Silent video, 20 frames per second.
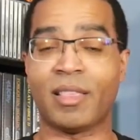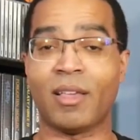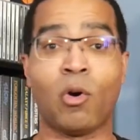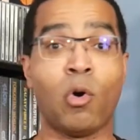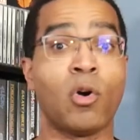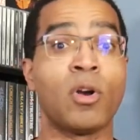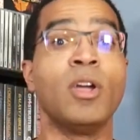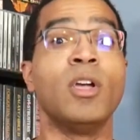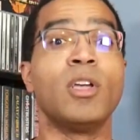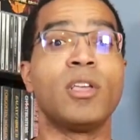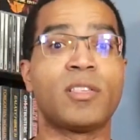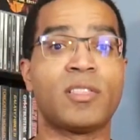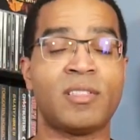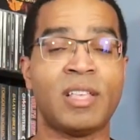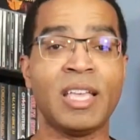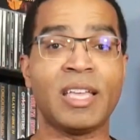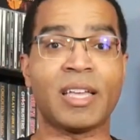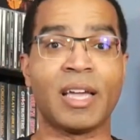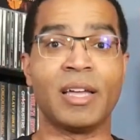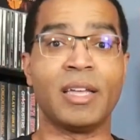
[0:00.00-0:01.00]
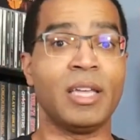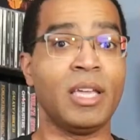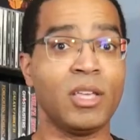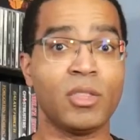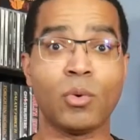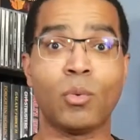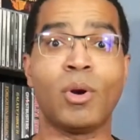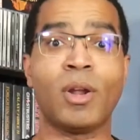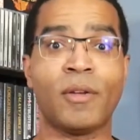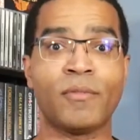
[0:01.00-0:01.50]
Or Stika,
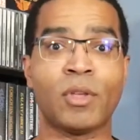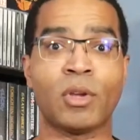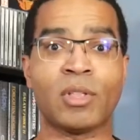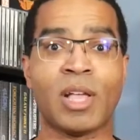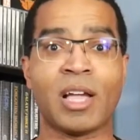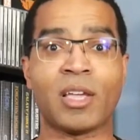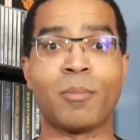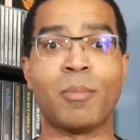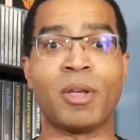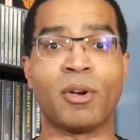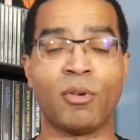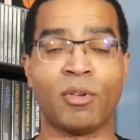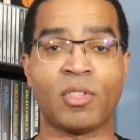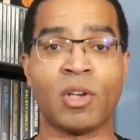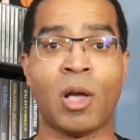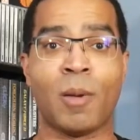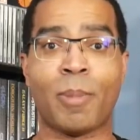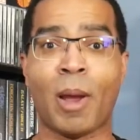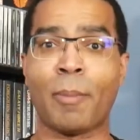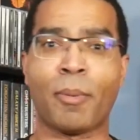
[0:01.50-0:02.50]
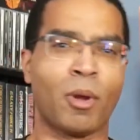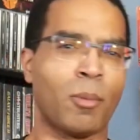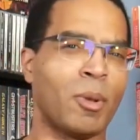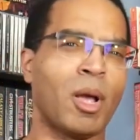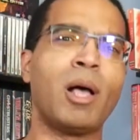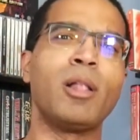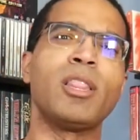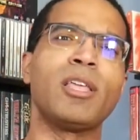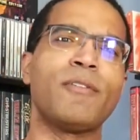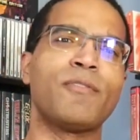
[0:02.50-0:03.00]
either one of their documentaries on Paprium.
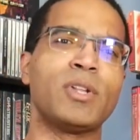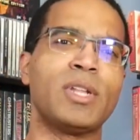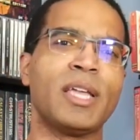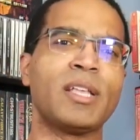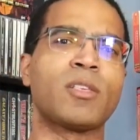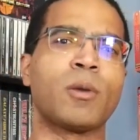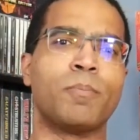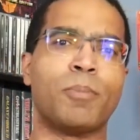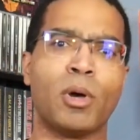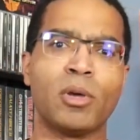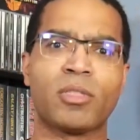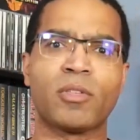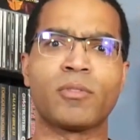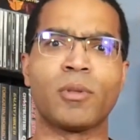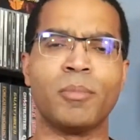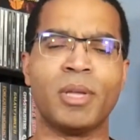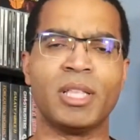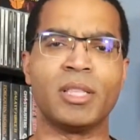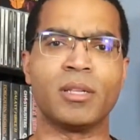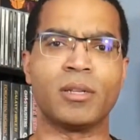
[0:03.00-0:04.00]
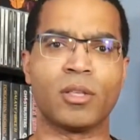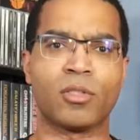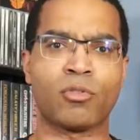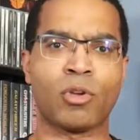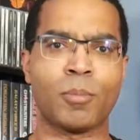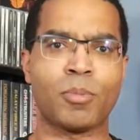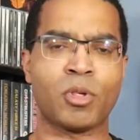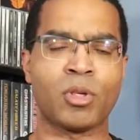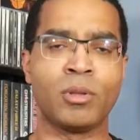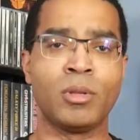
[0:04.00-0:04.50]
I'll leave a link to both of them in the
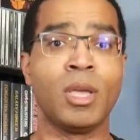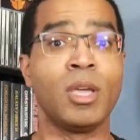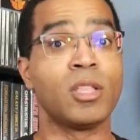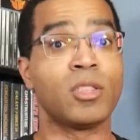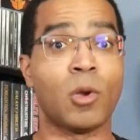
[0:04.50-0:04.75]
description.